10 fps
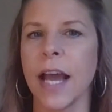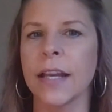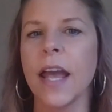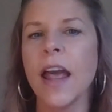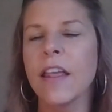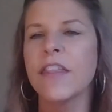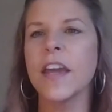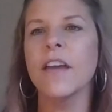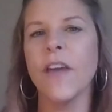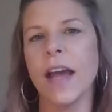side.
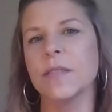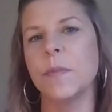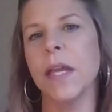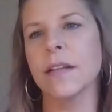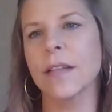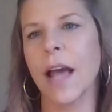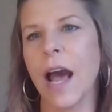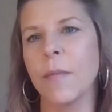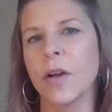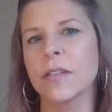Think of SPS
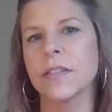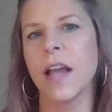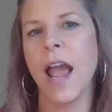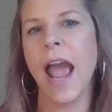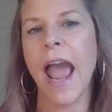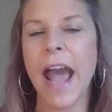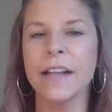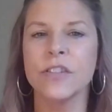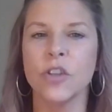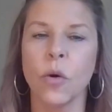Commerce
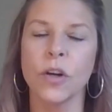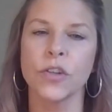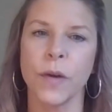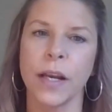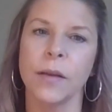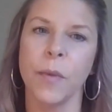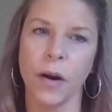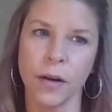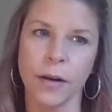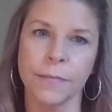as your trading
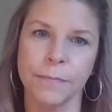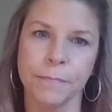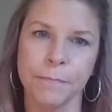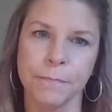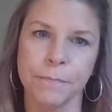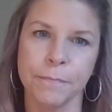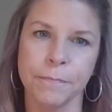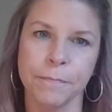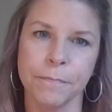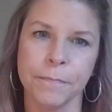partner.
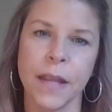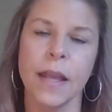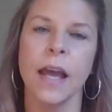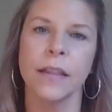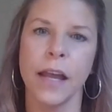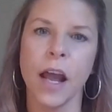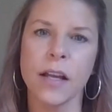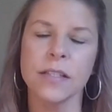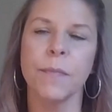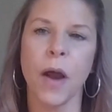And let
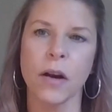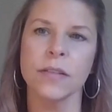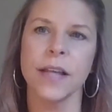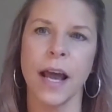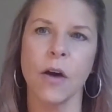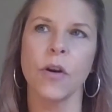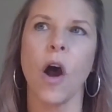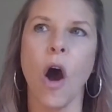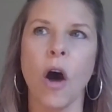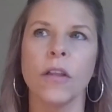us parse
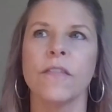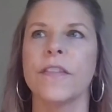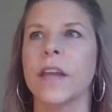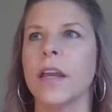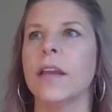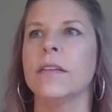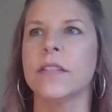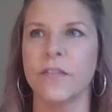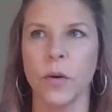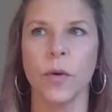out all of
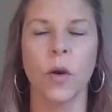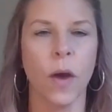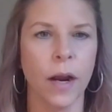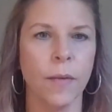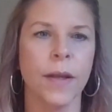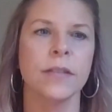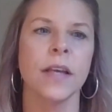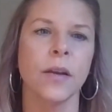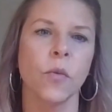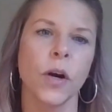the different
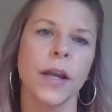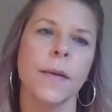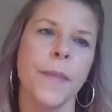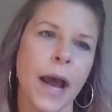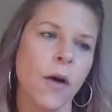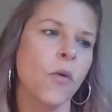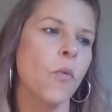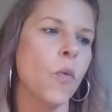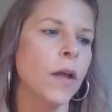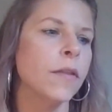requirements and worry
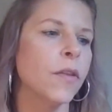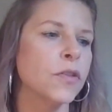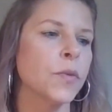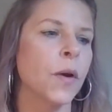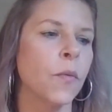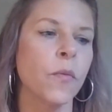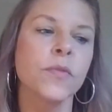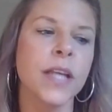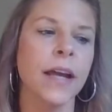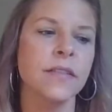about what those
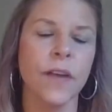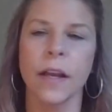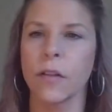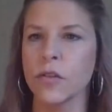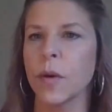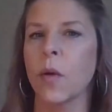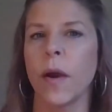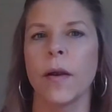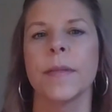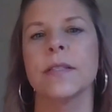satisfying those
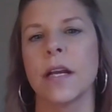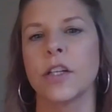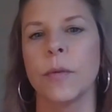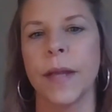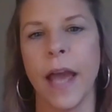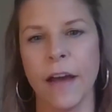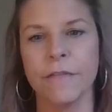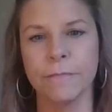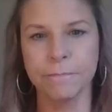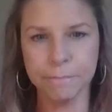requirements on your behalf.